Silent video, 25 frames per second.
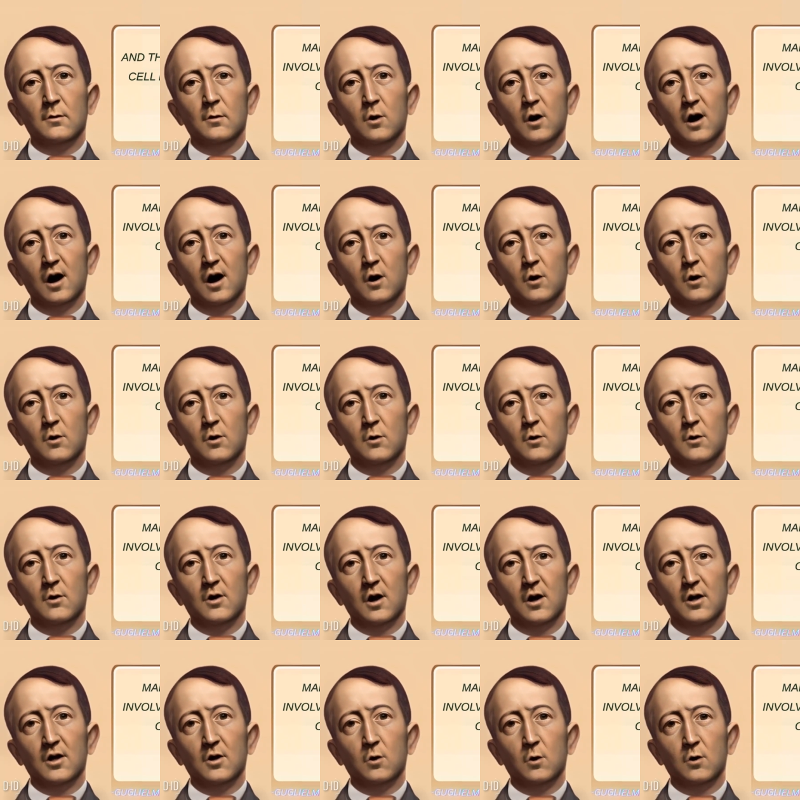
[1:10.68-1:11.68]
Marconi
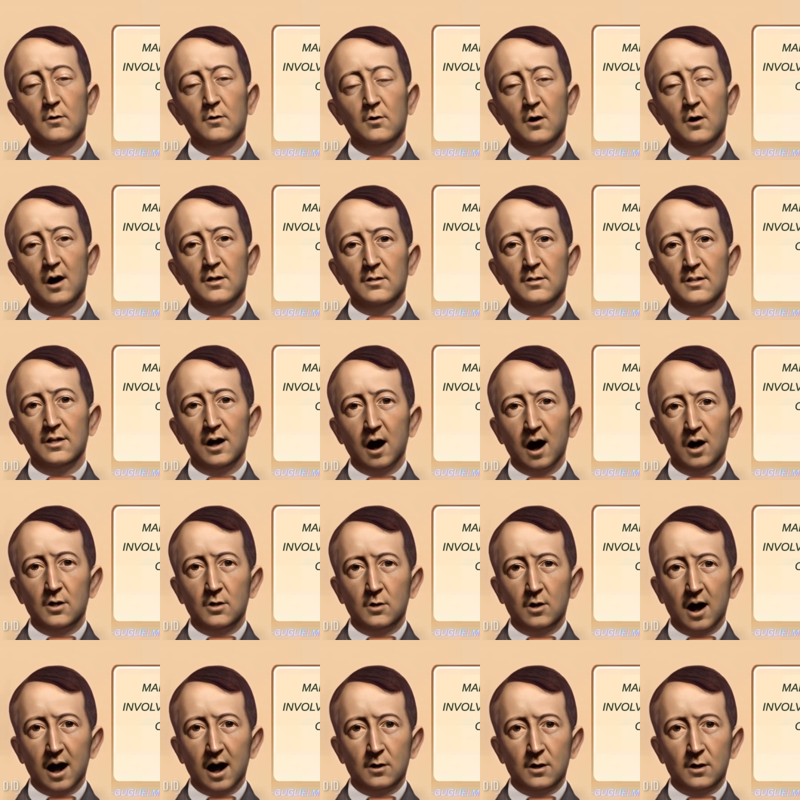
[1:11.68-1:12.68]
was also involved in
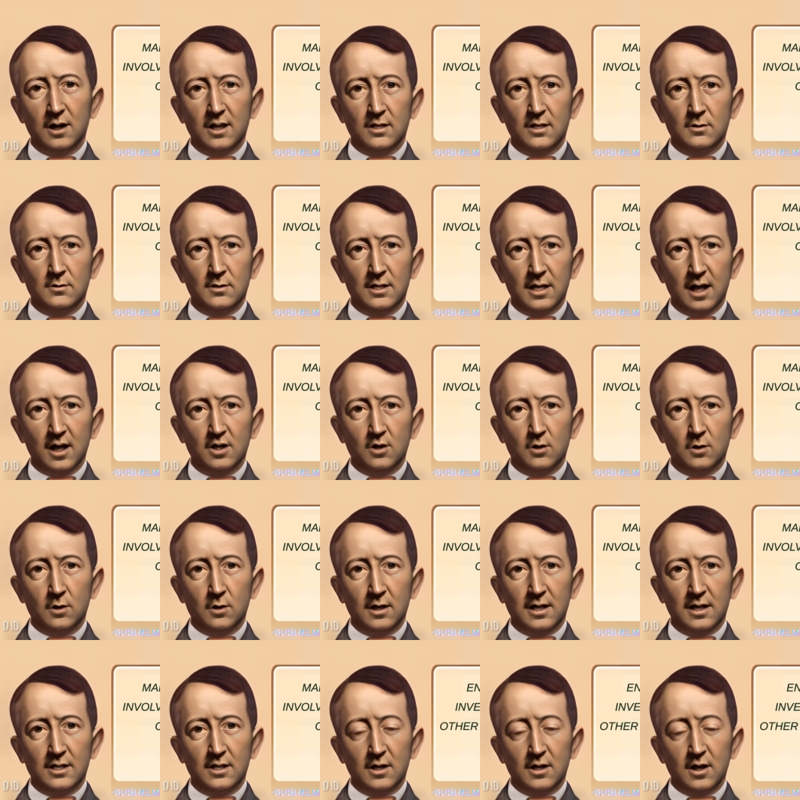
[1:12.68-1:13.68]
other areas of
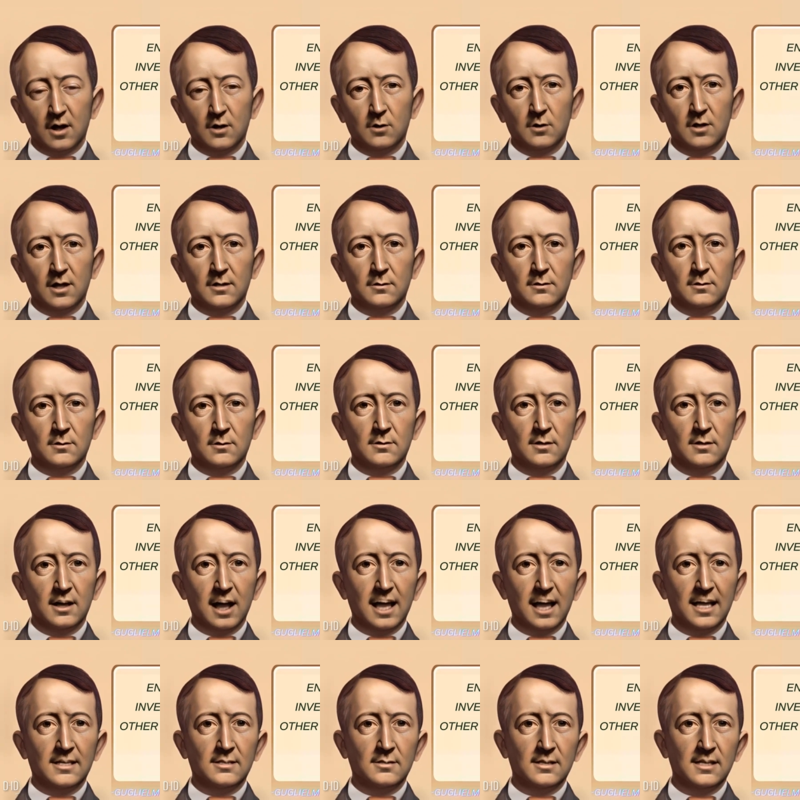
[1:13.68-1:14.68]
electrical engineering
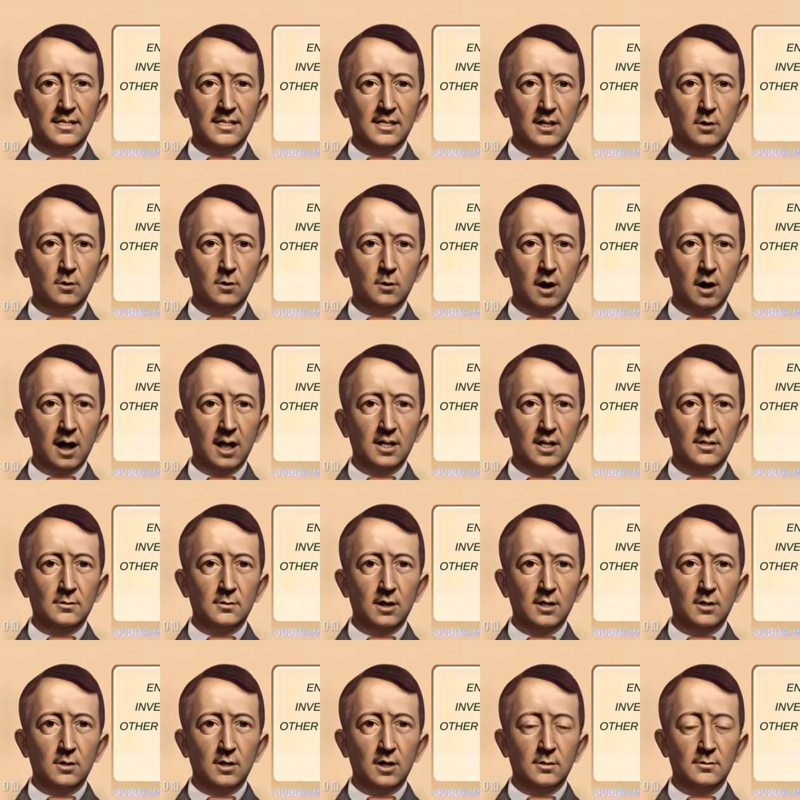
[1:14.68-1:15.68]
and invented a range
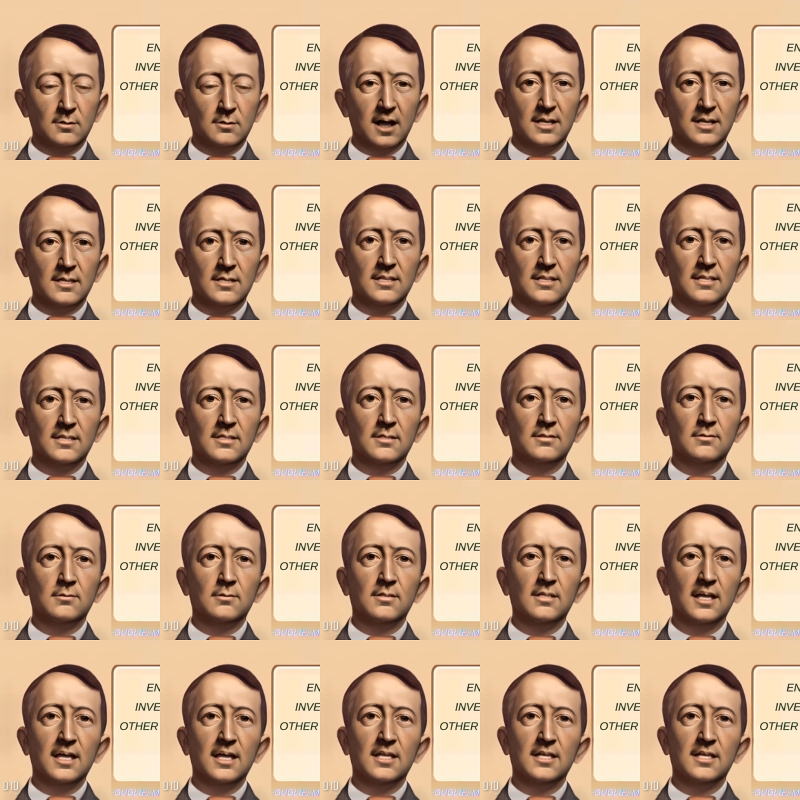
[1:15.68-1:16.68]
of other devices,
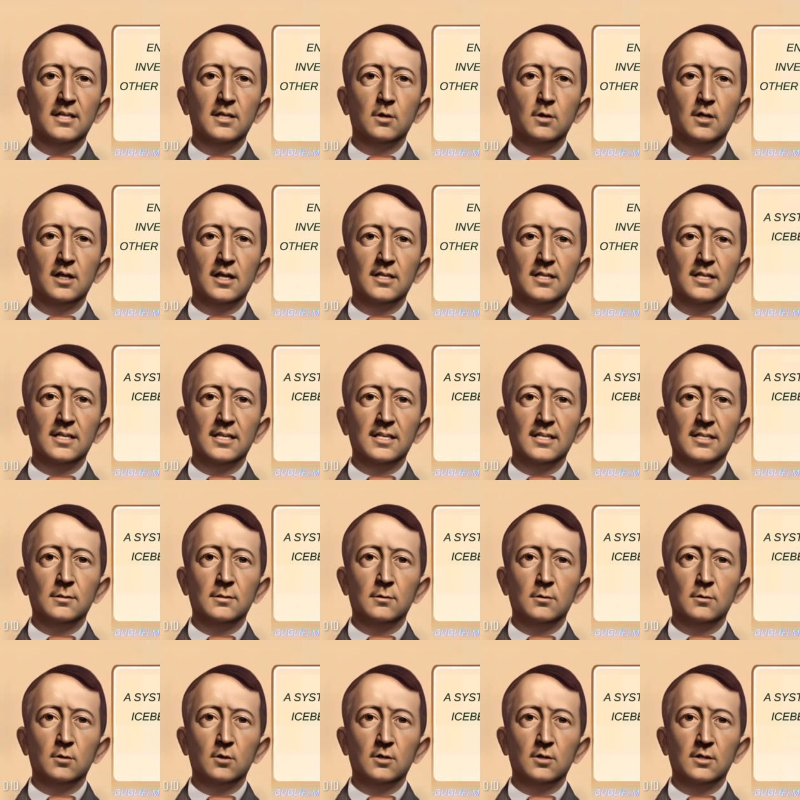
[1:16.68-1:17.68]
including a
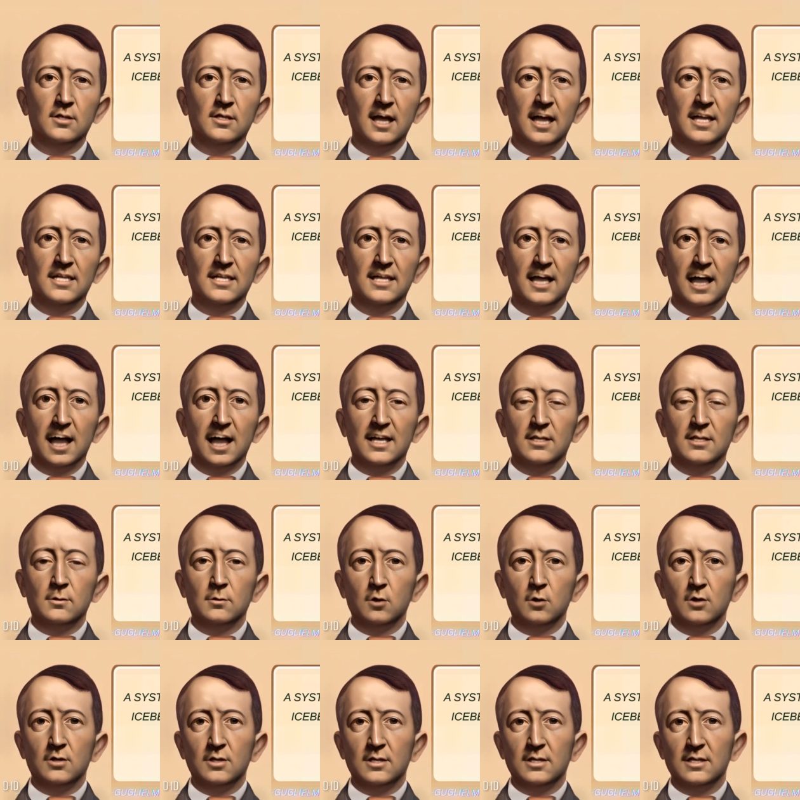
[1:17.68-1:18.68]
system for detecting
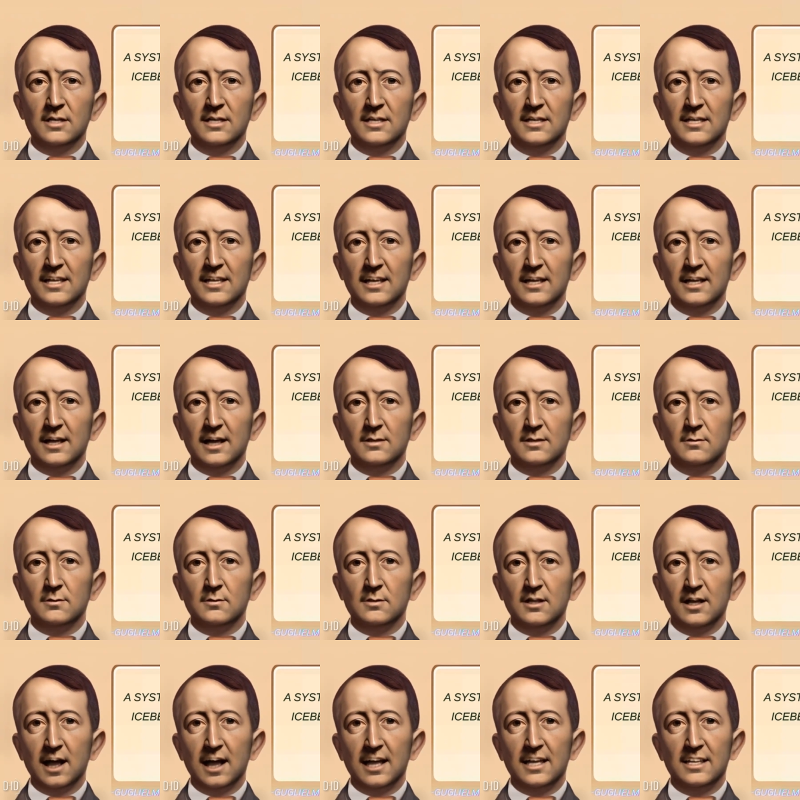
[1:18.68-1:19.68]
icebergs at sea
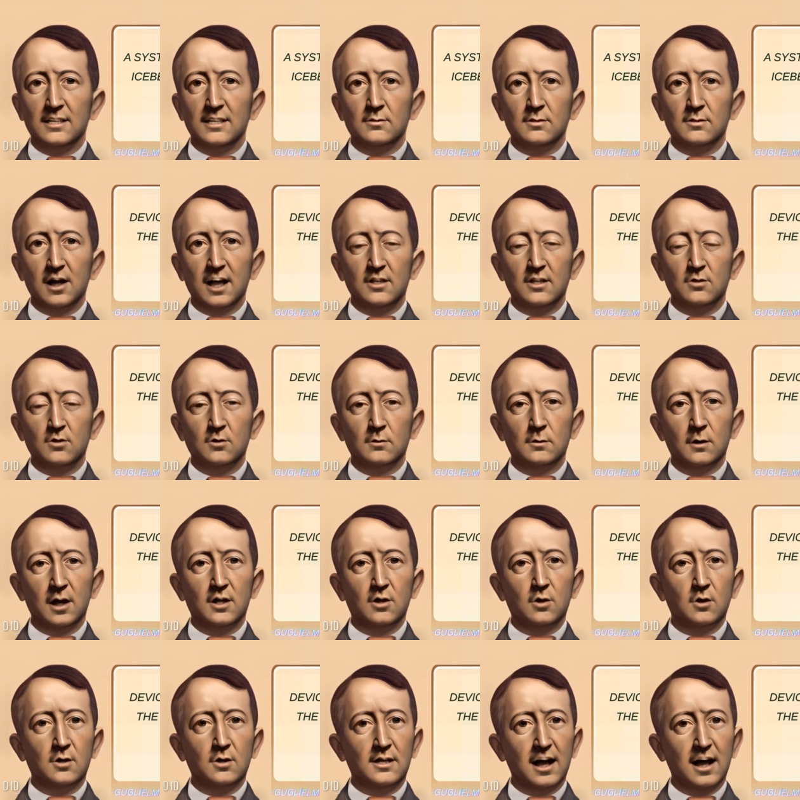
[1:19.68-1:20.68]
and a device for
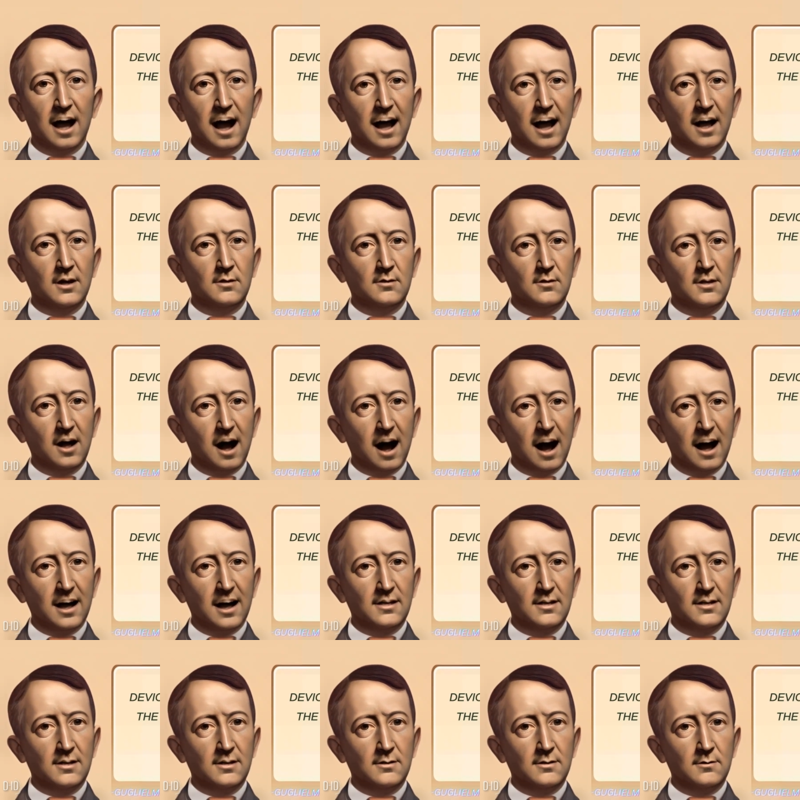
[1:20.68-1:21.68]
measuring the height of
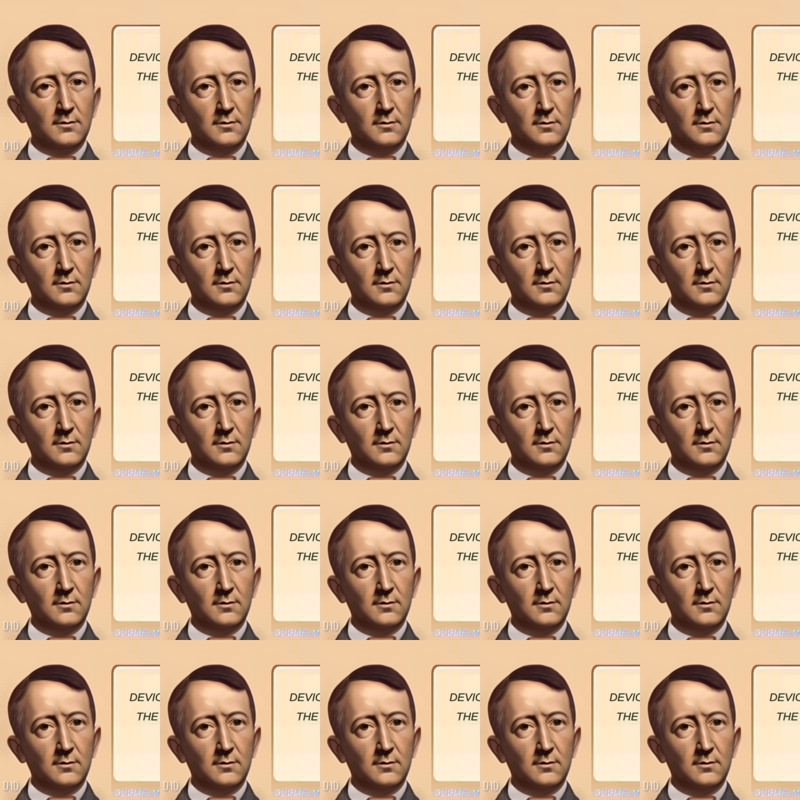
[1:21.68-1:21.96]
tides.